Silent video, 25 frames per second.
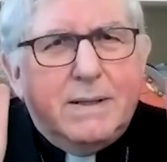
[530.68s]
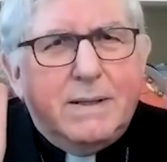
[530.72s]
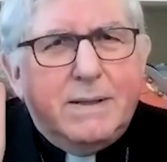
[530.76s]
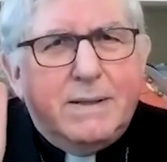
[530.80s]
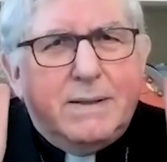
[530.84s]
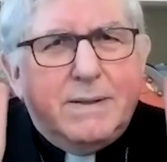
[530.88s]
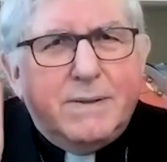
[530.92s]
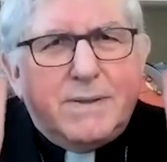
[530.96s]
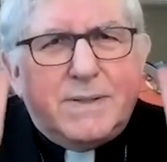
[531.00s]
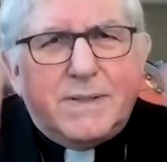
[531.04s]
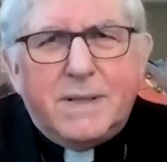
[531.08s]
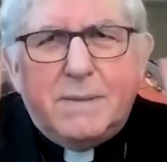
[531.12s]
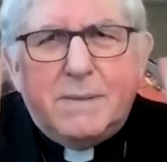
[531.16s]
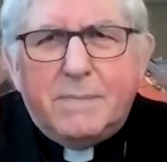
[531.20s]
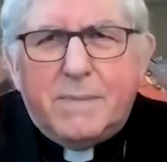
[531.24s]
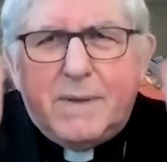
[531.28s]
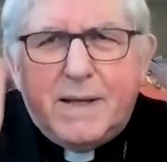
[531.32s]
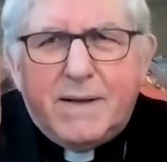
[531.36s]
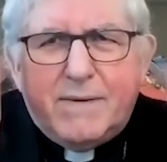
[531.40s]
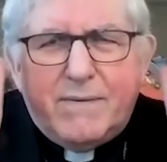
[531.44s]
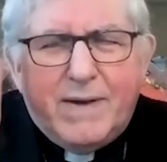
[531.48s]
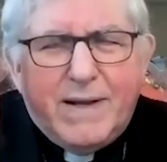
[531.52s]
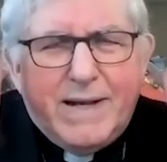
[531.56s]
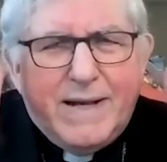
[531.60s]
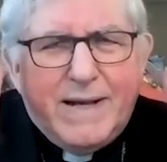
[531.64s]
there's something,
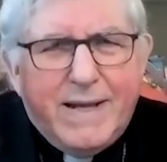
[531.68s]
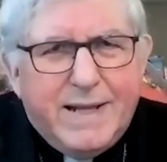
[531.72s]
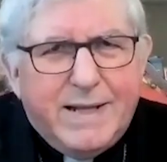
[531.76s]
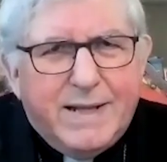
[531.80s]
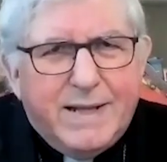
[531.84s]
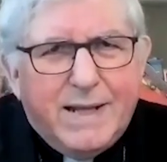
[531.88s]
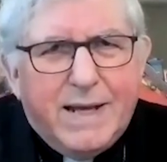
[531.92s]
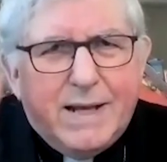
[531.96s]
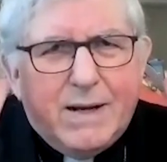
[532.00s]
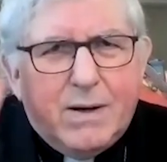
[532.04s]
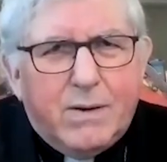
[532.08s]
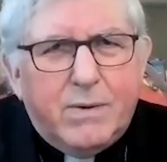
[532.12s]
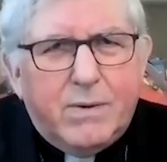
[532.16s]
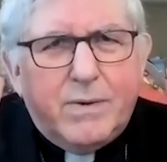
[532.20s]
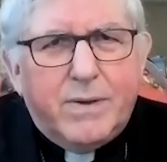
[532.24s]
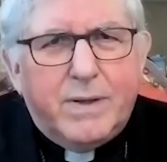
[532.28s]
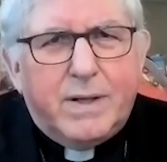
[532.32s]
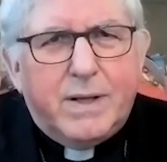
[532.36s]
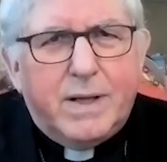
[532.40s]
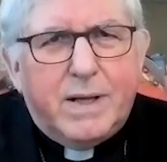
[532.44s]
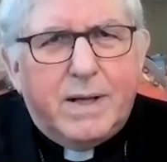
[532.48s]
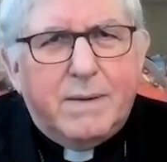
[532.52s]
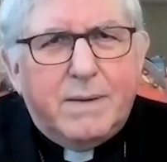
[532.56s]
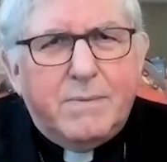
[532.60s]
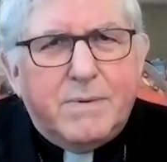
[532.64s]
if I need that all the
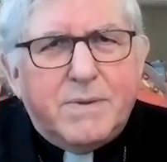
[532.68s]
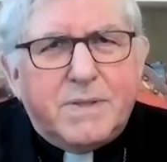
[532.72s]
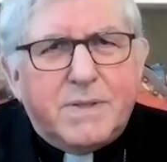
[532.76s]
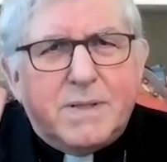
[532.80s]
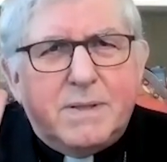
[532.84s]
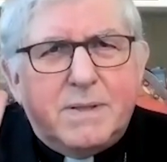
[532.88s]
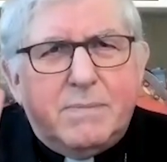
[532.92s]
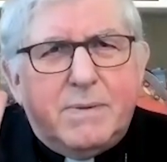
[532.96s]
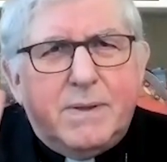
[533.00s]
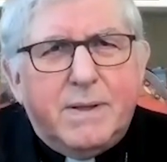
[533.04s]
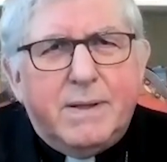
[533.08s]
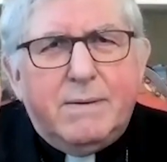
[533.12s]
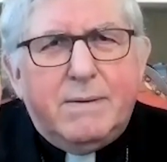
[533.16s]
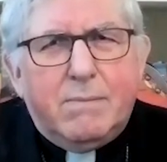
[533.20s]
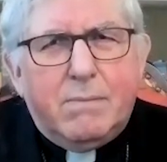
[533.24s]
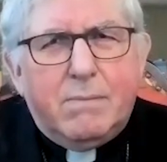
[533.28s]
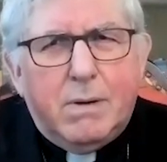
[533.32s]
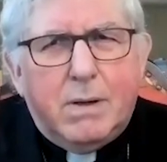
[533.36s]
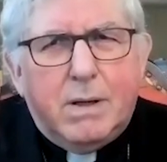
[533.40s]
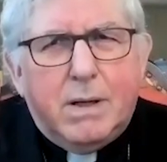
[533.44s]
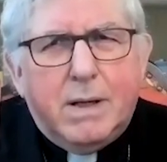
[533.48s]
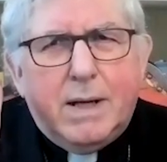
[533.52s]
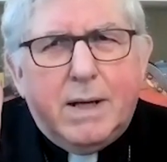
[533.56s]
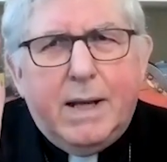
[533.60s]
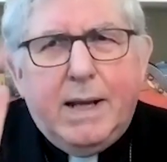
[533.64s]
time, there's something
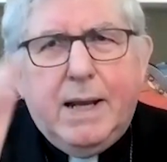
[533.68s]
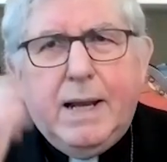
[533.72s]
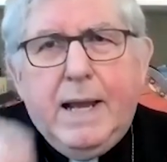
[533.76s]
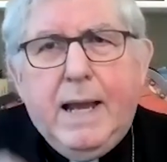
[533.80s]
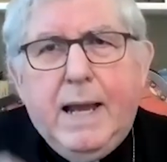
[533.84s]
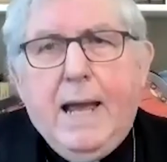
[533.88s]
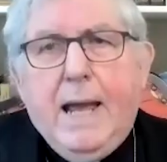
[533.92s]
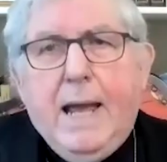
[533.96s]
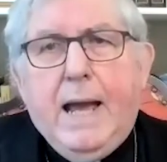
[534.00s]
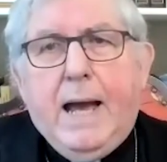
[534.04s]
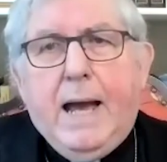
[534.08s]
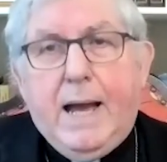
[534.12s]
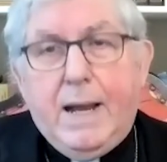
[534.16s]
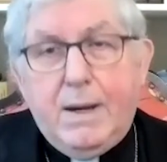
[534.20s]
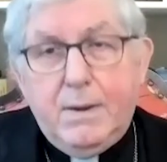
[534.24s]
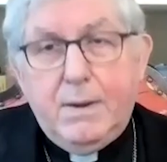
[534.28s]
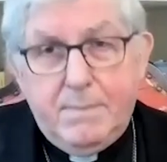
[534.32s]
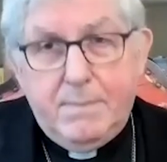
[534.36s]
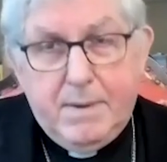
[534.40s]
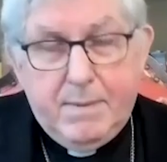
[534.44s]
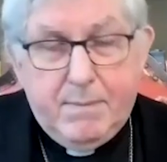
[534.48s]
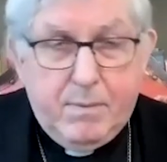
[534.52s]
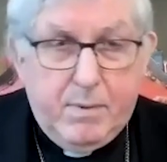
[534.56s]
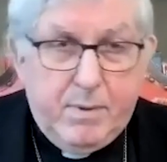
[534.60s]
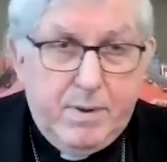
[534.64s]
wrong. I
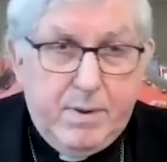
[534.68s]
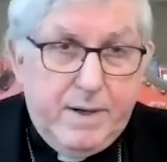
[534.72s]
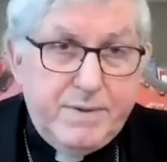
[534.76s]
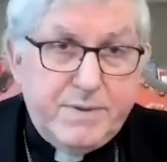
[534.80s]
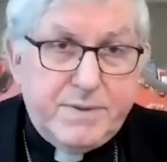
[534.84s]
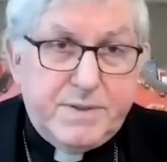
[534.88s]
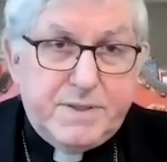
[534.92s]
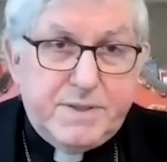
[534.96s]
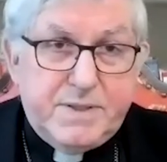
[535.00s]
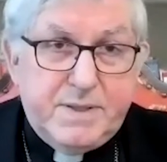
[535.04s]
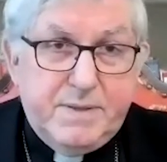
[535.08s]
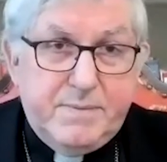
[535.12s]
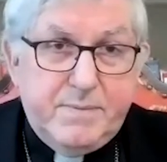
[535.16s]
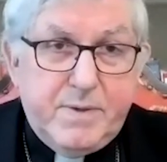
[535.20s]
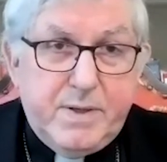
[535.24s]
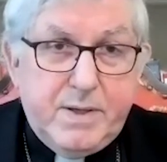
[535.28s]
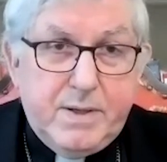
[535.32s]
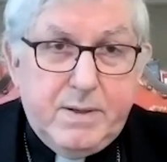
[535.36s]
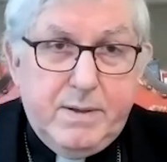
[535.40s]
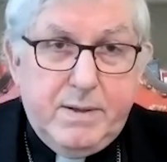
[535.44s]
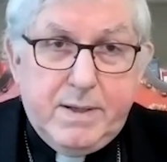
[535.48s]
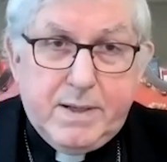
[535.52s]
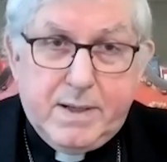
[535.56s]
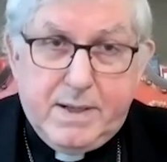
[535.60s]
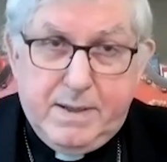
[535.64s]
remember when I was a
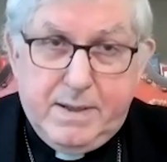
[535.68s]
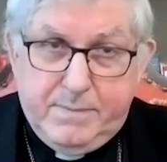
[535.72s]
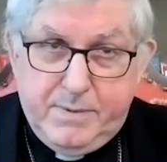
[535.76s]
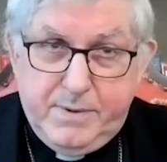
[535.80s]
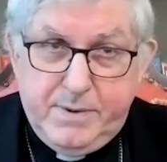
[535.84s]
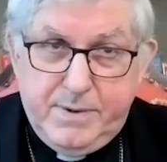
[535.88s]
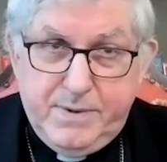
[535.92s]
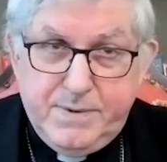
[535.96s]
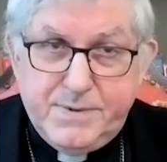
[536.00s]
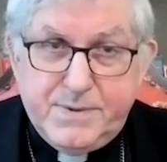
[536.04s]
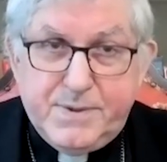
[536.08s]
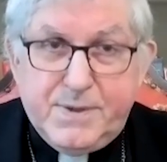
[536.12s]
seminarian a couple of years